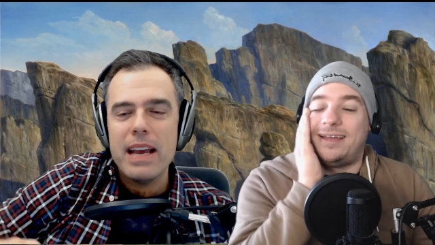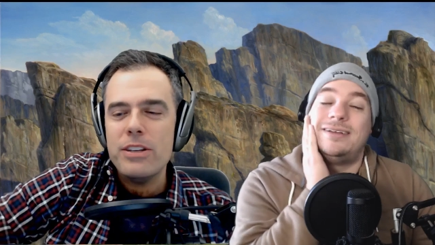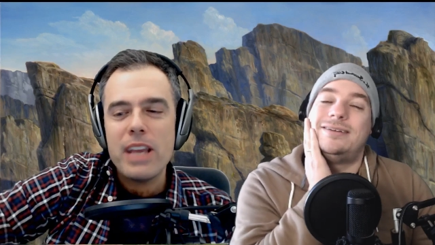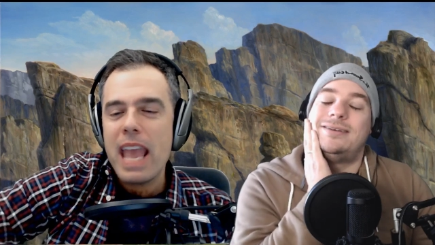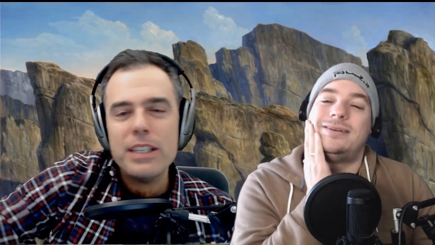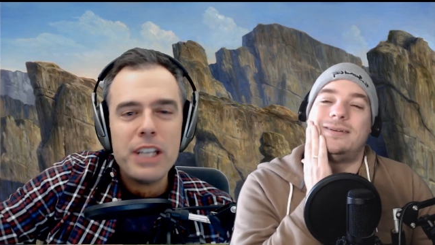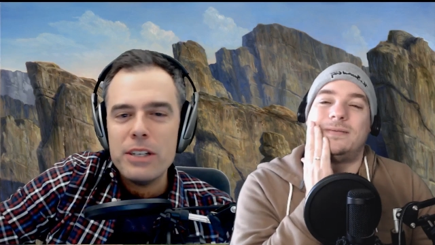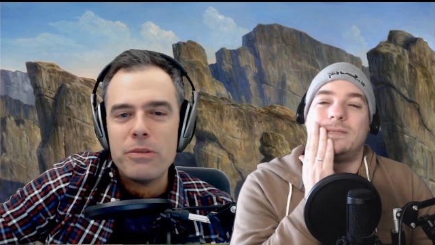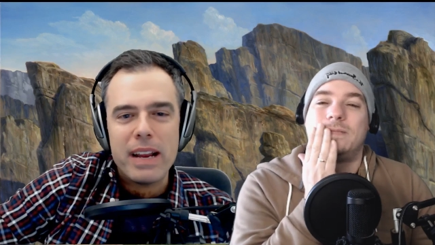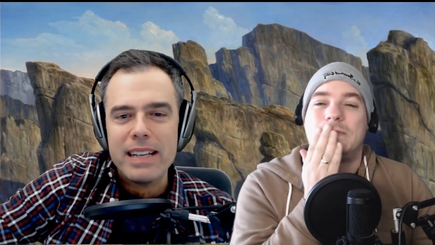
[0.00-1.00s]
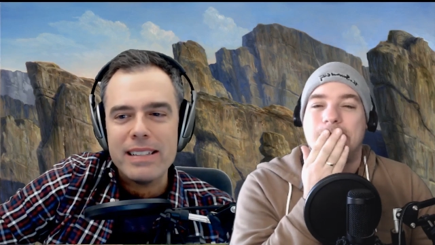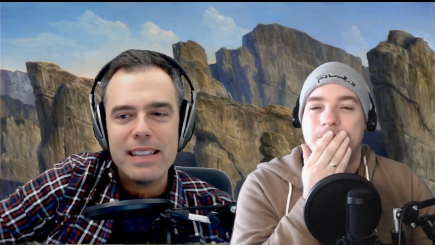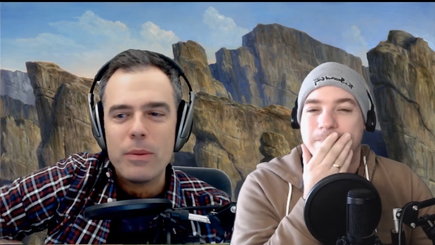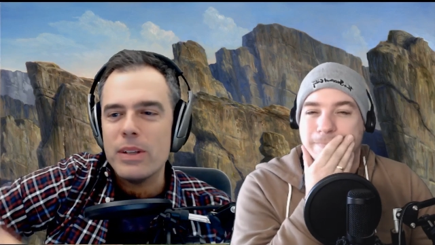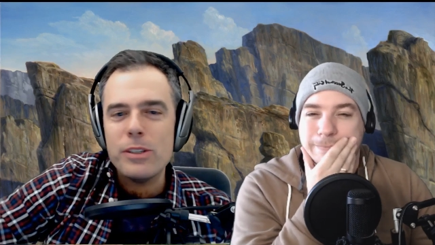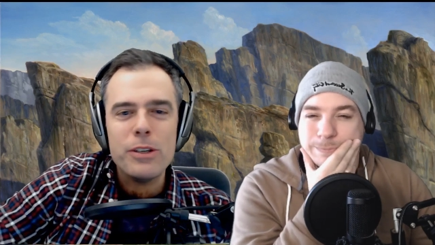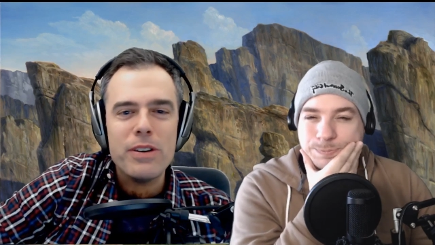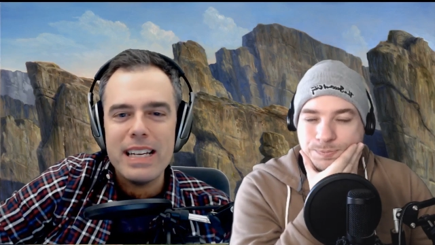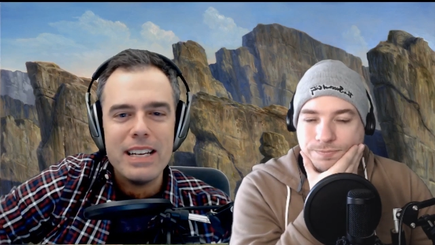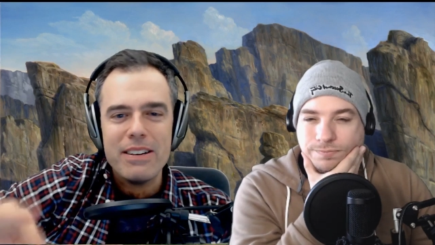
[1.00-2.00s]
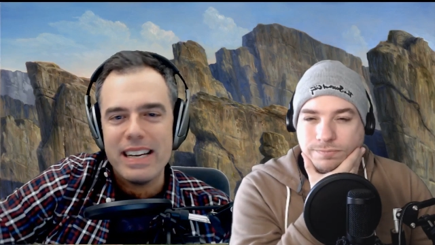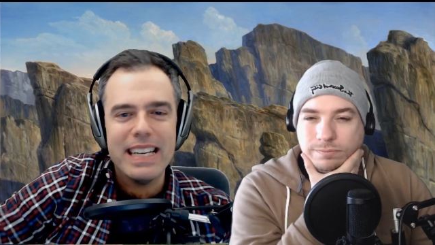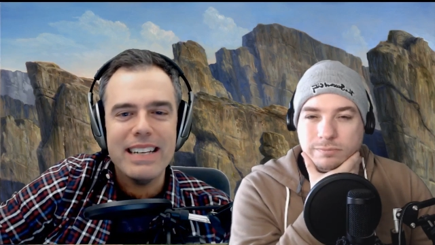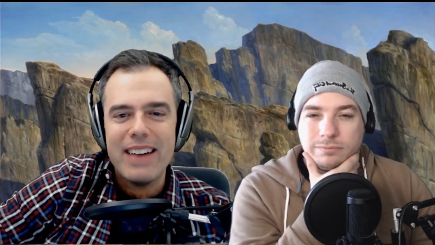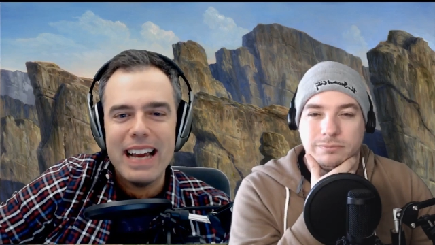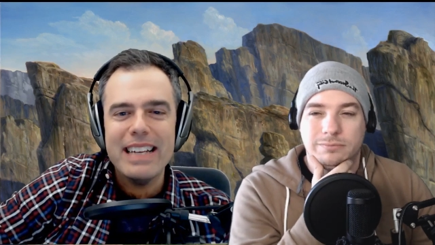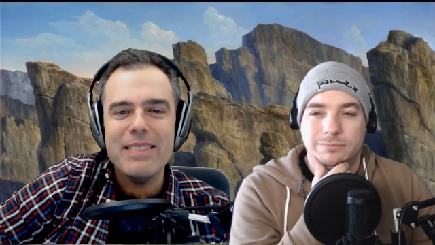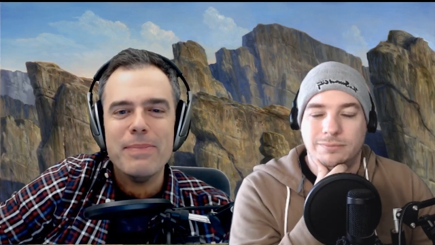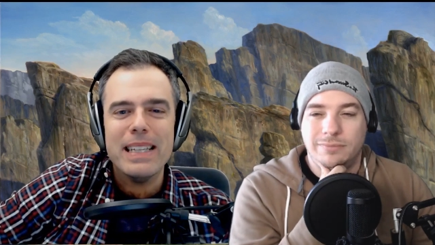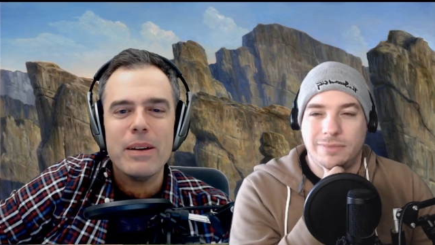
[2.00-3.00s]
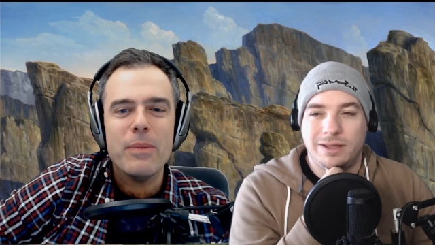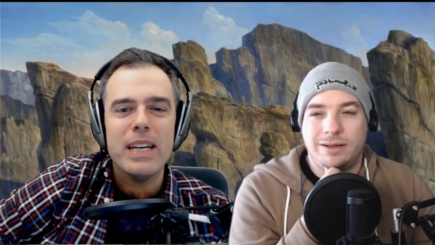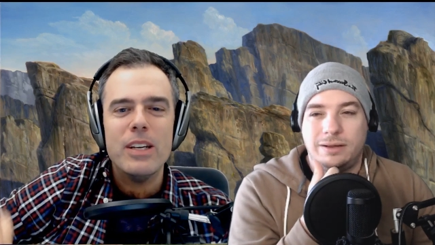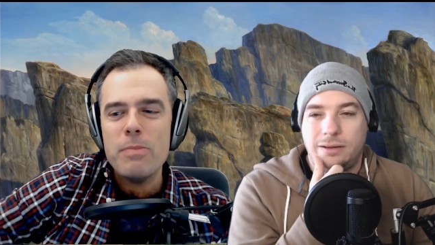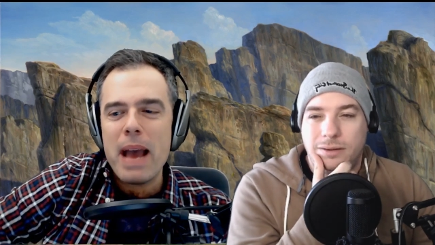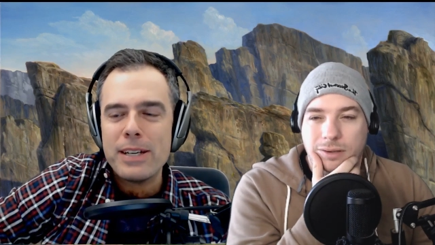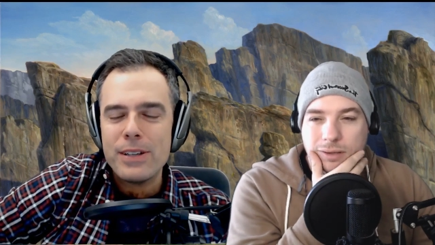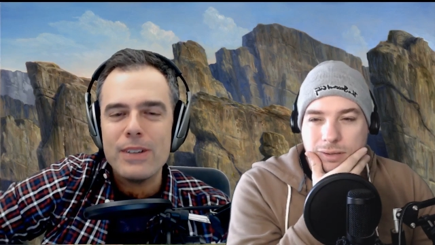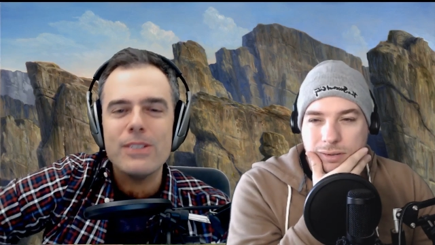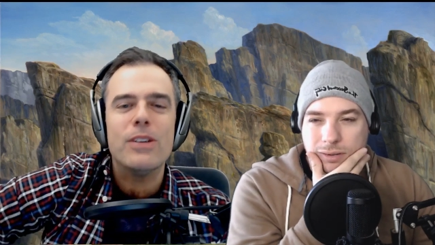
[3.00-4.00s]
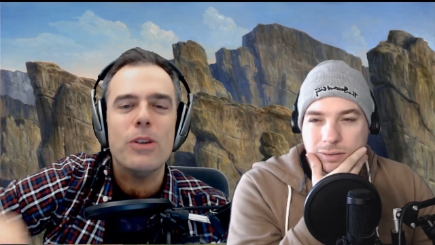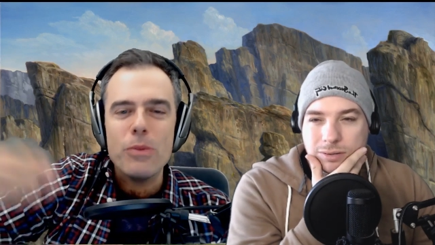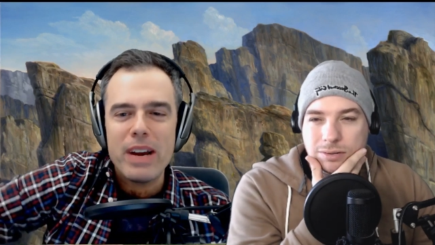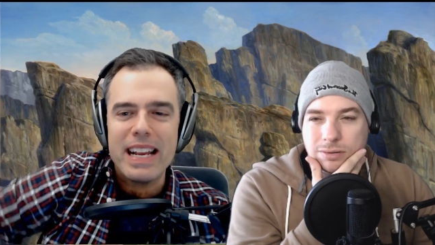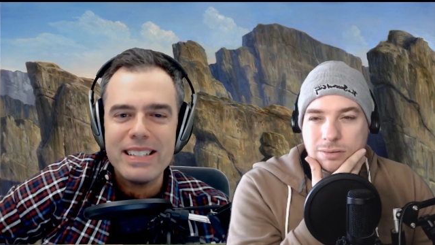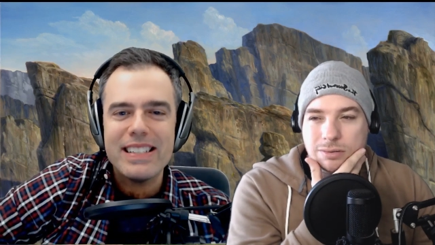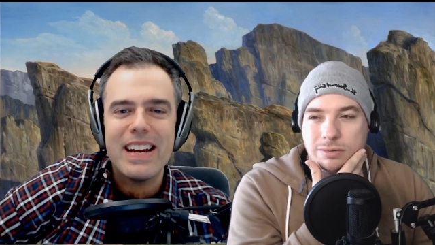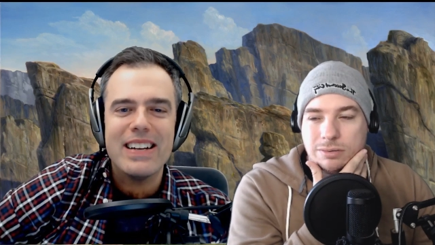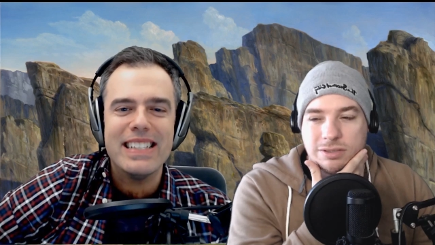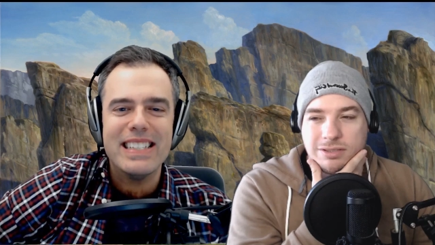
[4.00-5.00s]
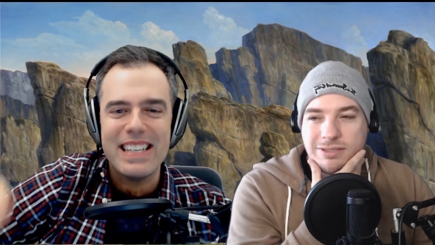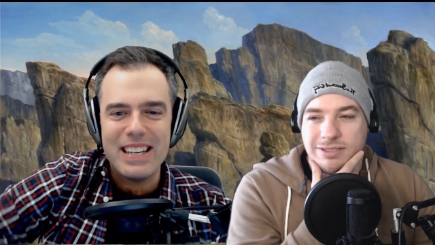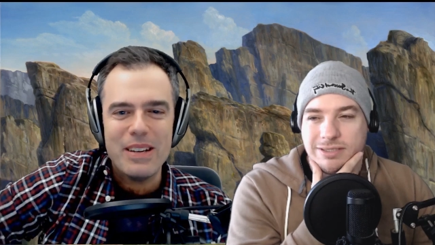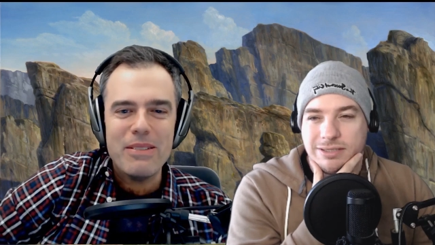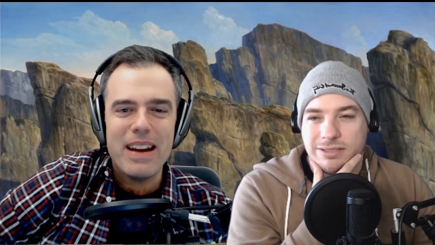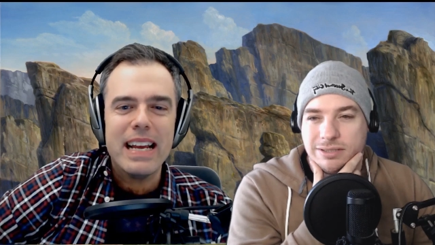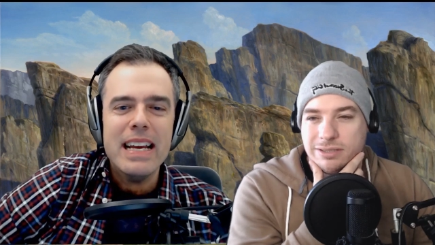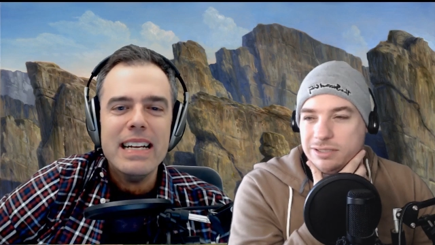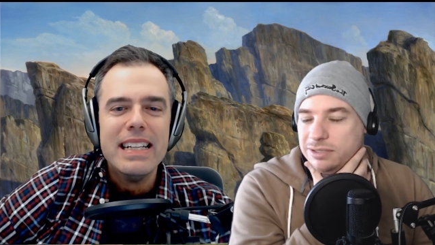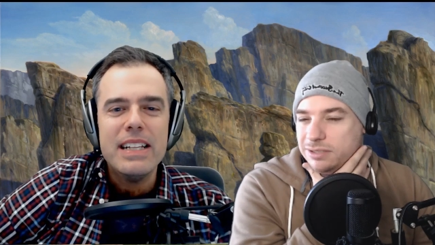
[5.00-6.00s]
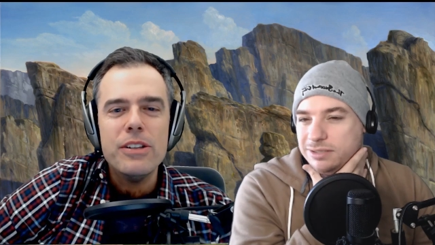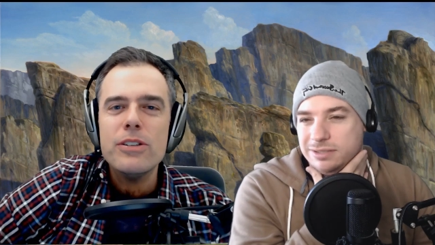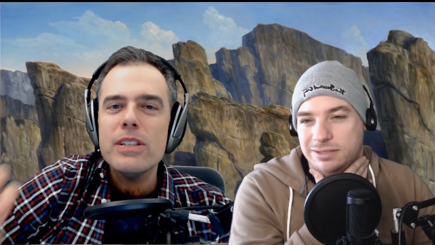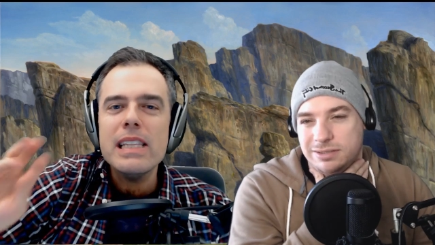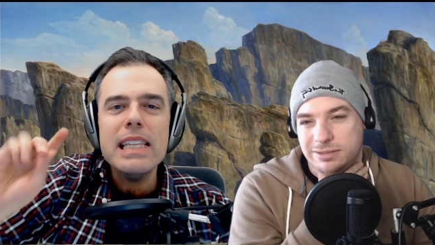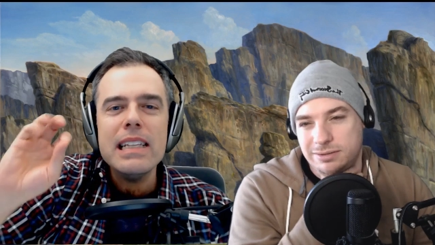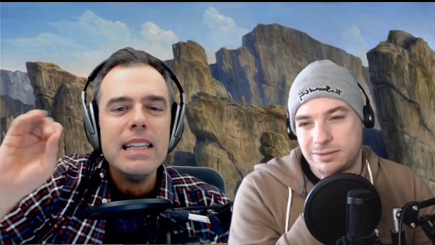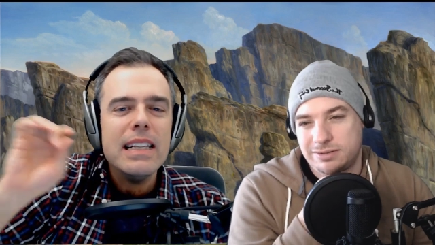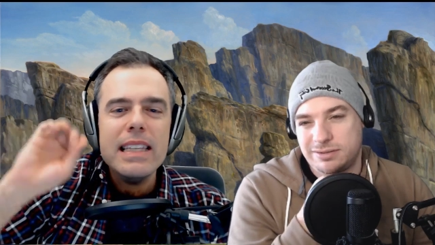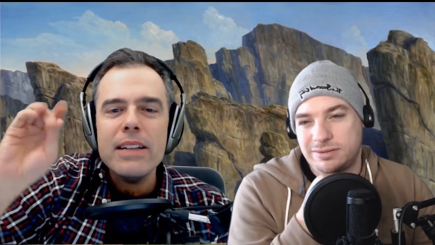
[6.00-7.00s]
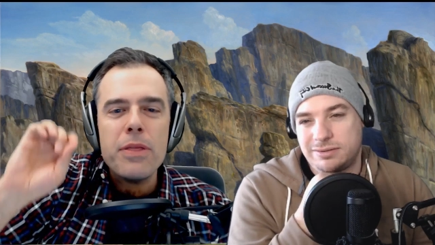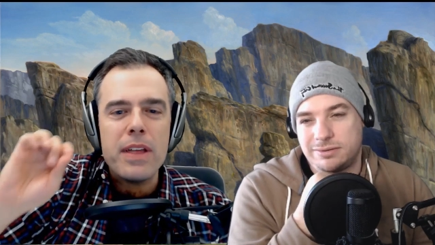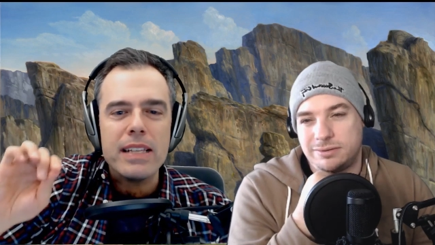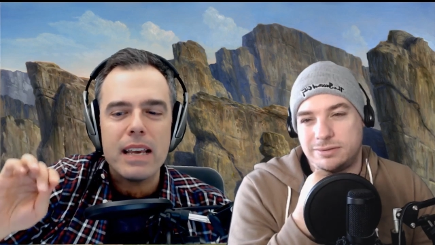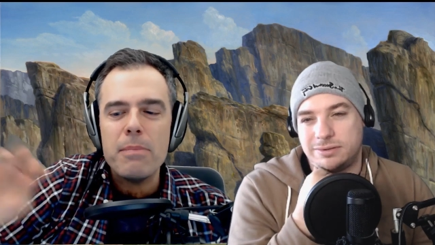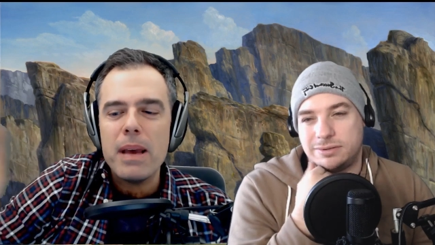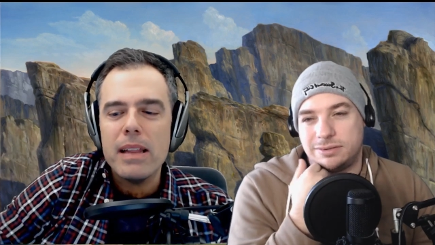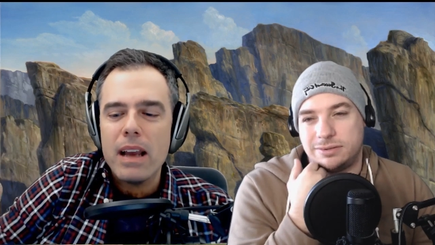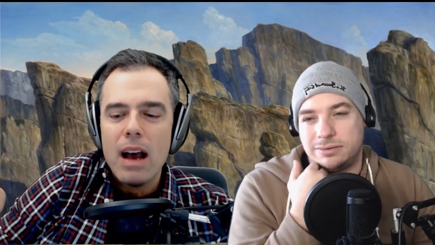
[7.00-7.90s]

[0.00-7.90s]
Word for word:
Speaker 1: and, you can't change rings like once you're in it you're in it right but like when a new match starts a new ring starts it's in a new ring and there's just little little things like like